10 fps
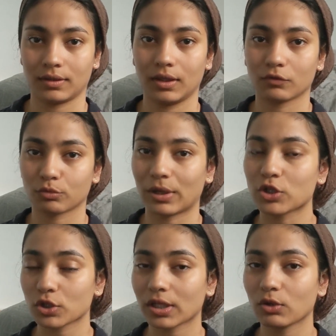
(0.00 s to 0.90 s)

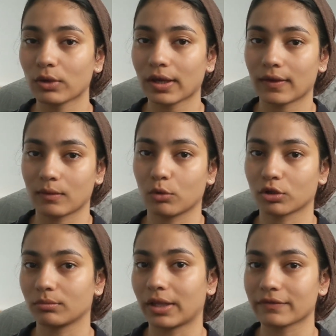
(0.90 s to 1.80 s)
information that you get at the
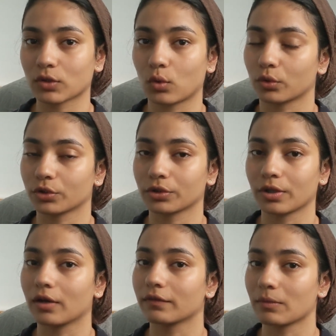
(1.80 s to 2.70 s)
bottom left corner
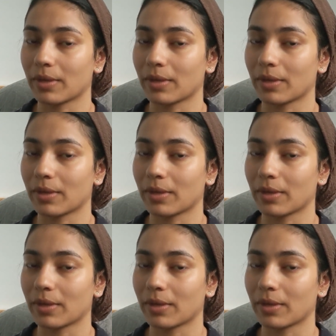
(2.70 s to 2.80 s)
of the